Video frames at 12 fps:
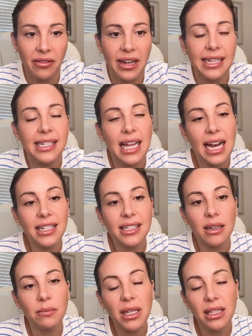Is that
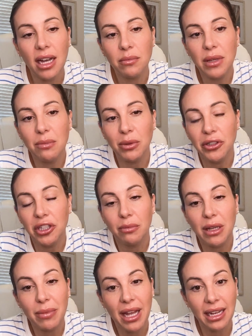something that people should be
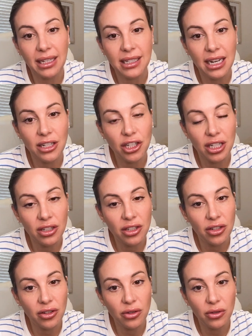paying attention
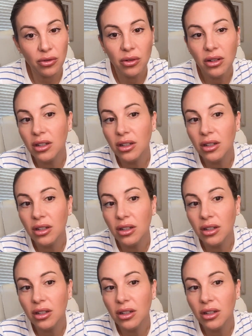to